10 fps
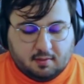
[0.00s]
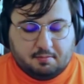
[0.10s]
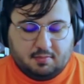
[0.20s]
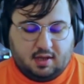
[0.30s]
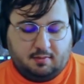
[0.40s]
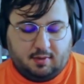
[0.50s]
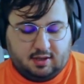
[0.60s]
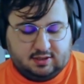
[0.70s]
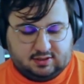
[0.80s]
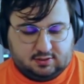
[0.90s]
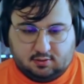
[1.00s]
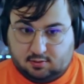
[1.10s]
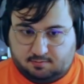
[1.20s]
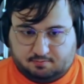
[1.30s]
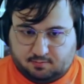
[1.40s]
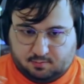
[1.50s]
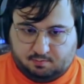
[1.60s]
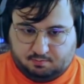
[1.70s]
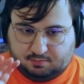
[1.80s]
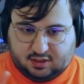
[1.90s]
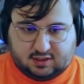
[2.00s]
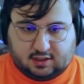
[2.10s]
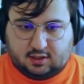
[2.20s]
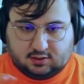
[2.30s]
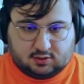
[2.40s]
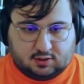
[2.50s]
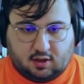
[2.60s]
minimize basically